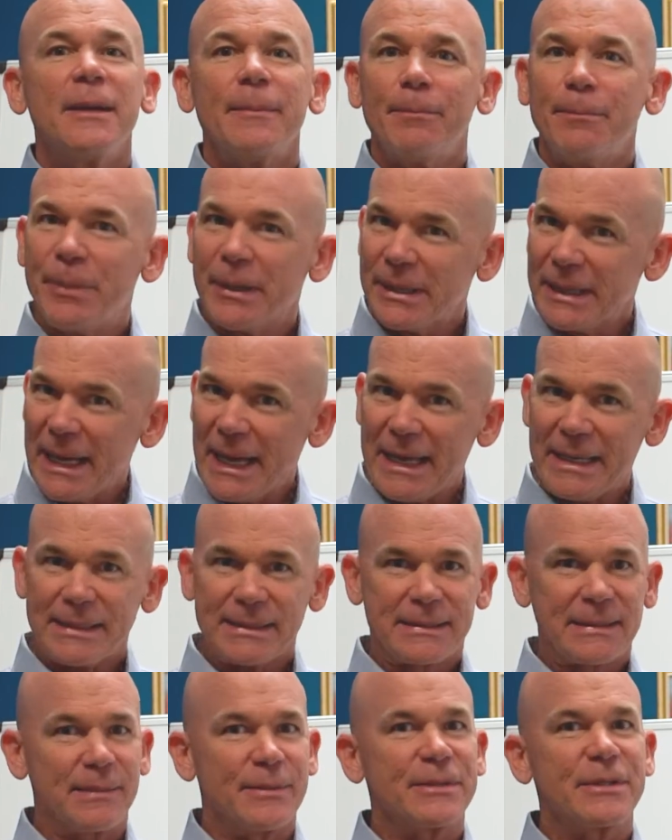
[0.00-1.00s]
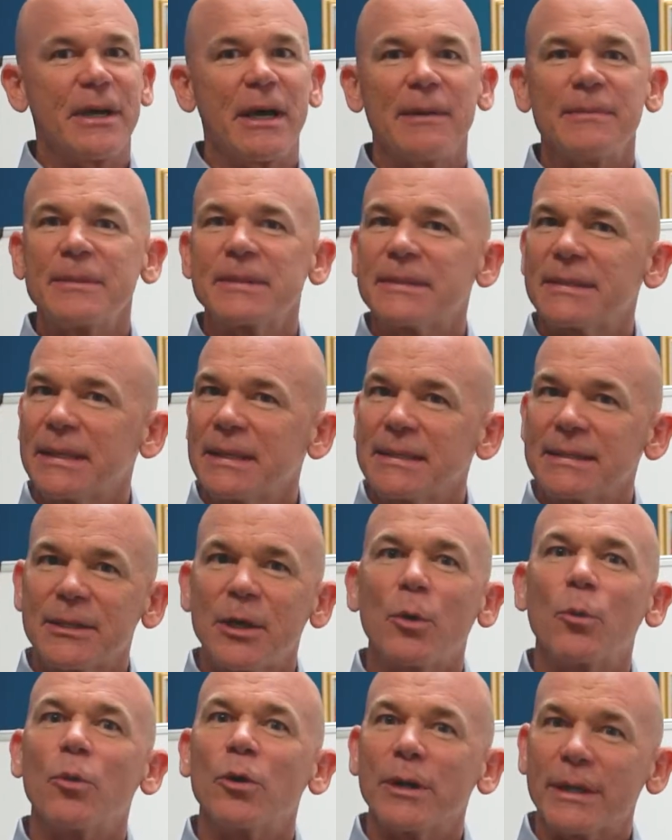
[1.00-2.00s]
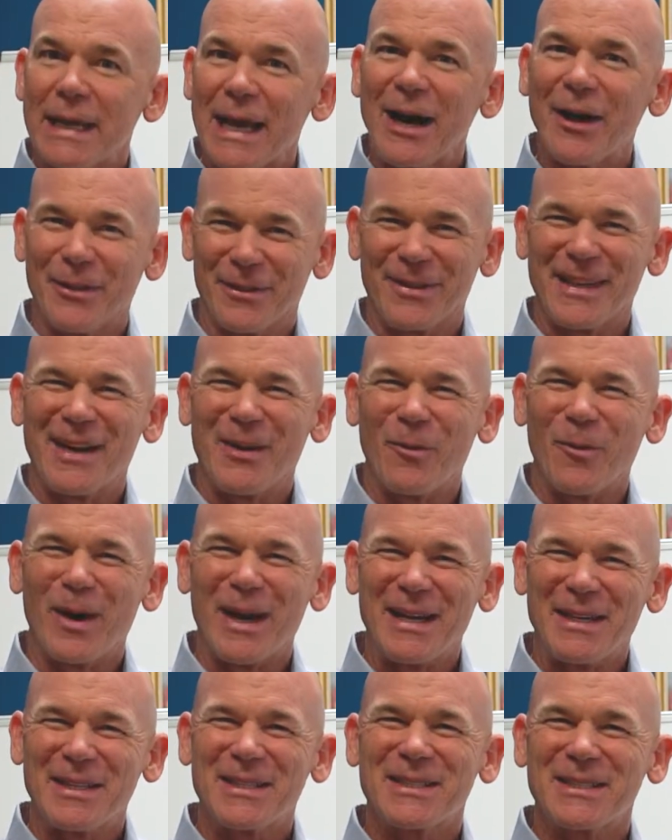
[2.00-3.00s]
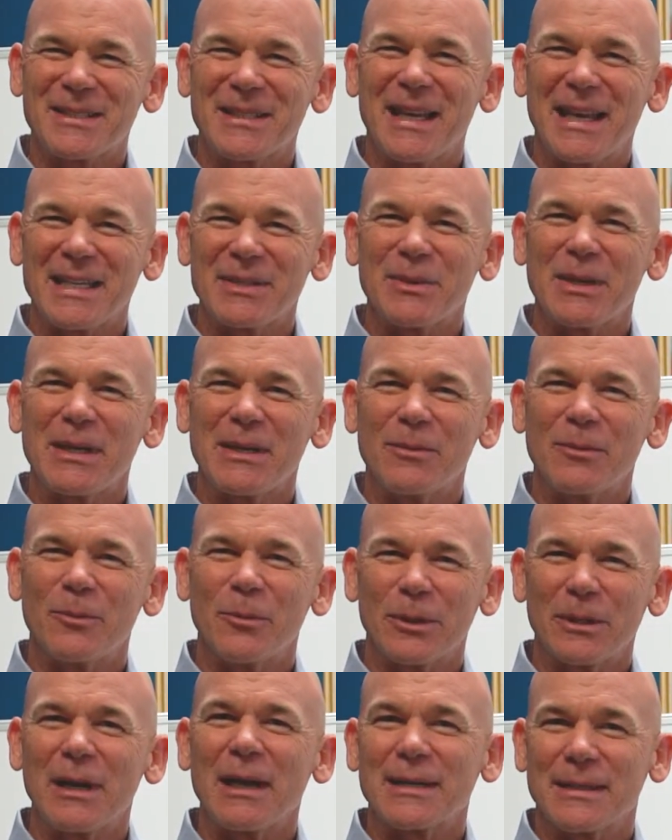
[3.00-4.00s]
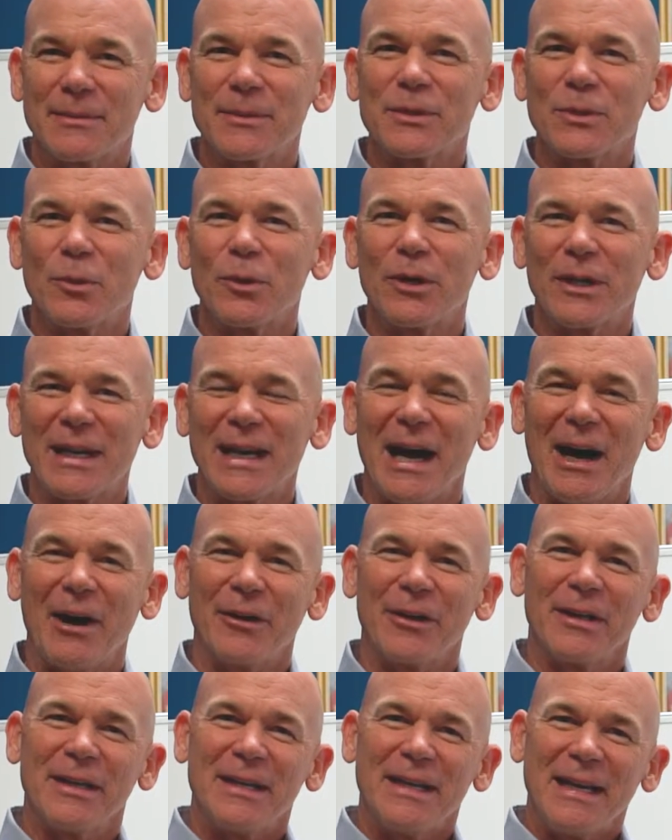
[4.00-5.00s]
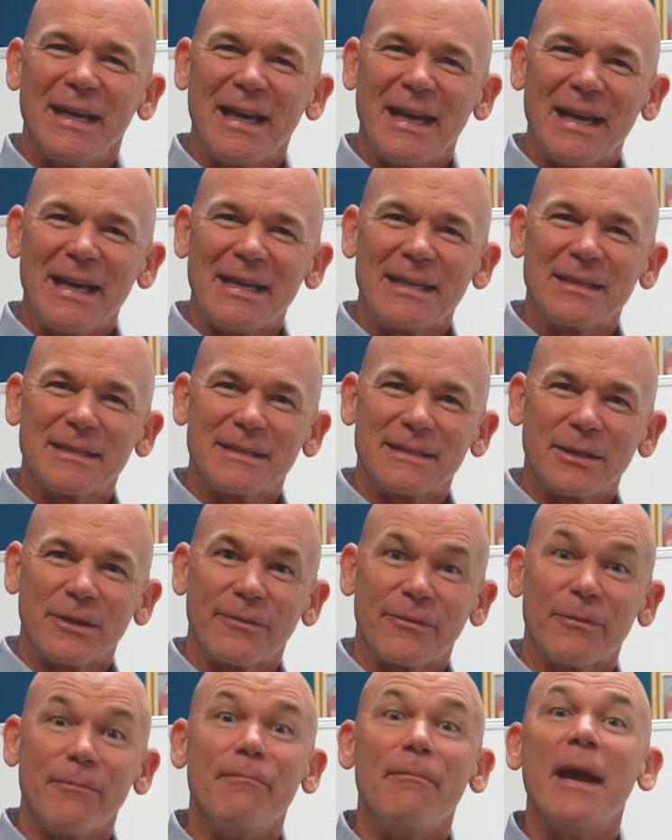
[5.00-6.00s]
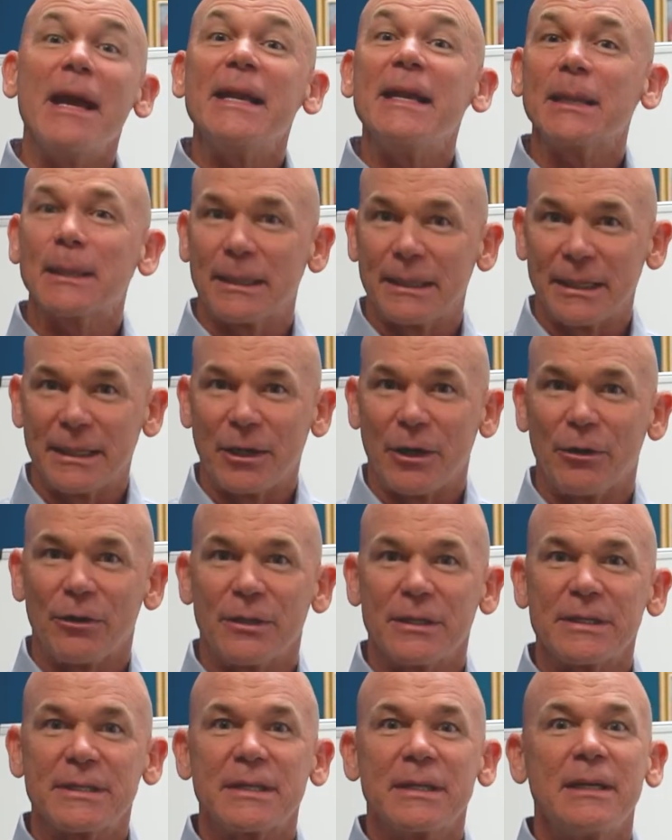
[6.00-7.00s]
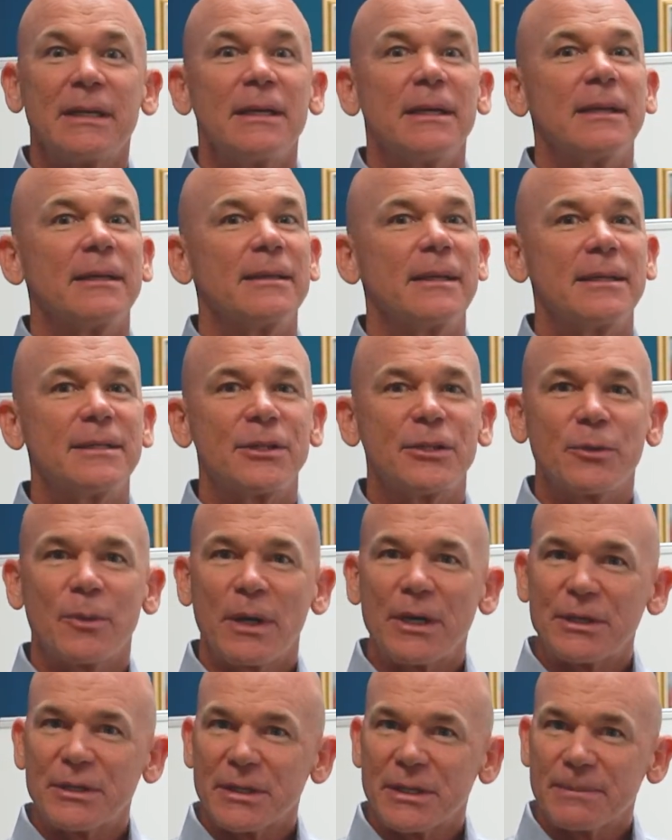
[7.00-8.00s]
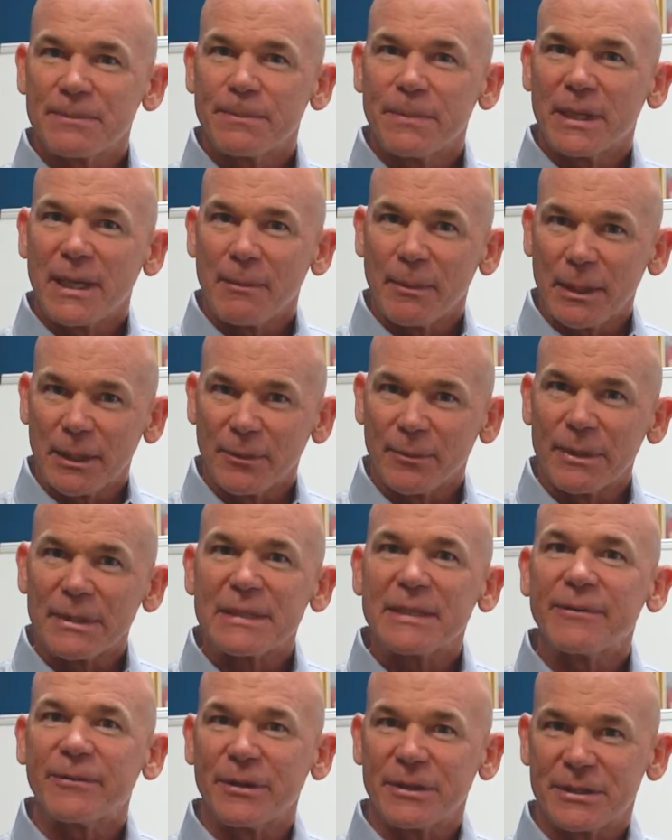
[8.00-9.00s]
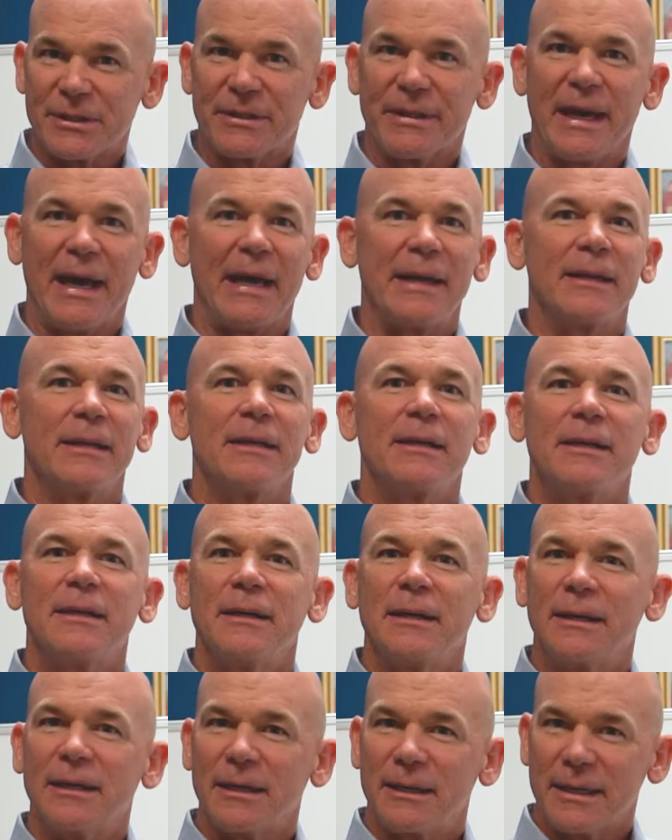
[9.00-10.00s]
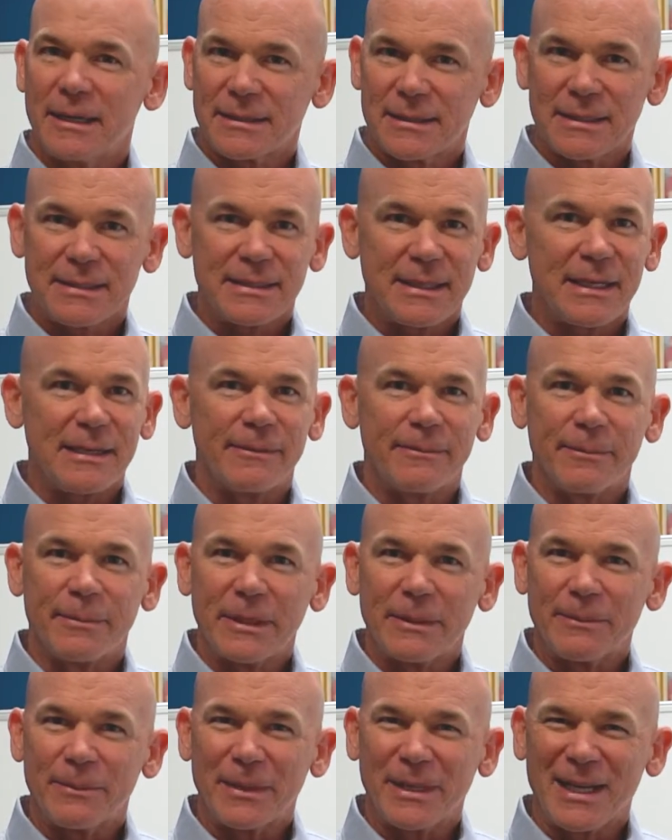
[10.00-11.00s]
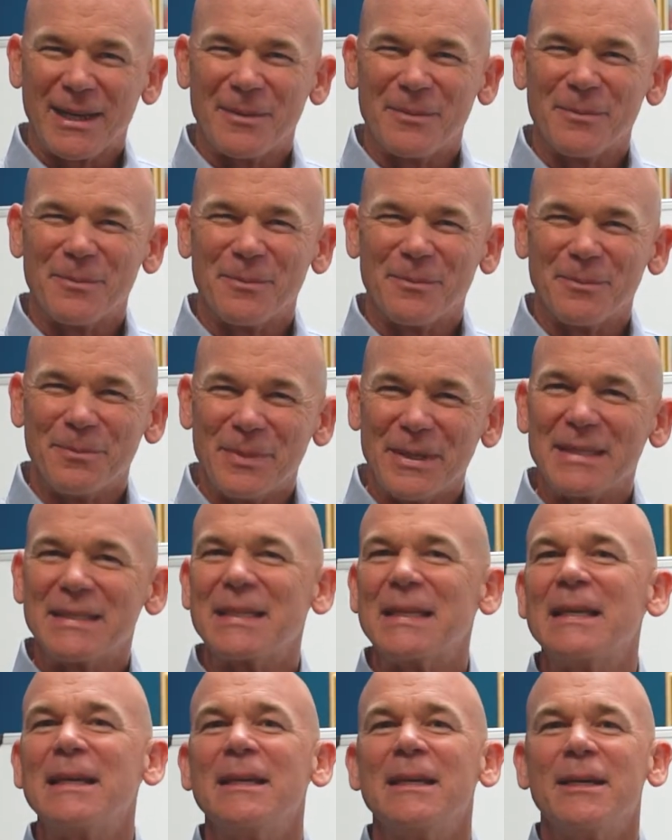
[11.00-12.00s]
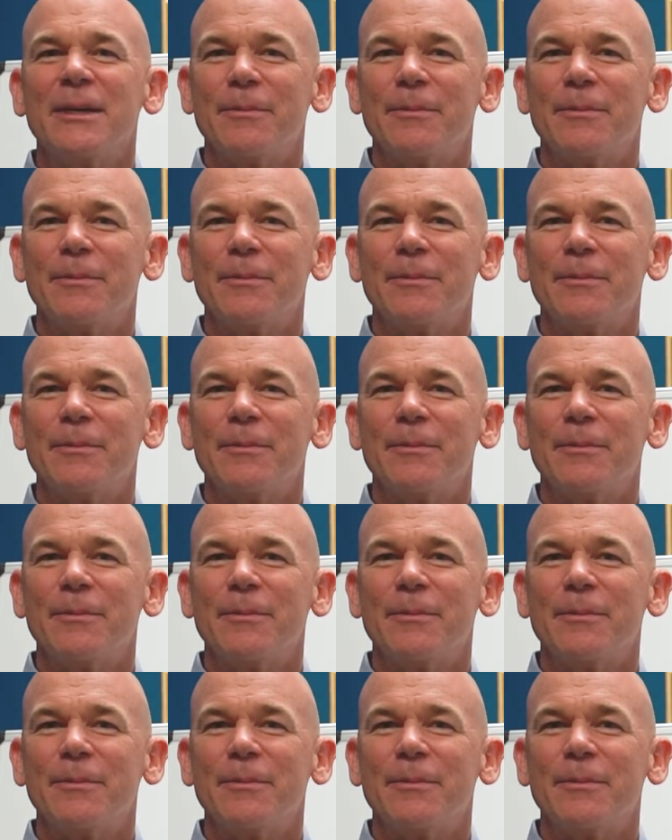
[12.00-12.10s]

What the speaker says: But sometimes things don't work out that way, just as we would like them to work out. And so for many clinic owners, their situation has become a little bit different to that. As I say, become busy.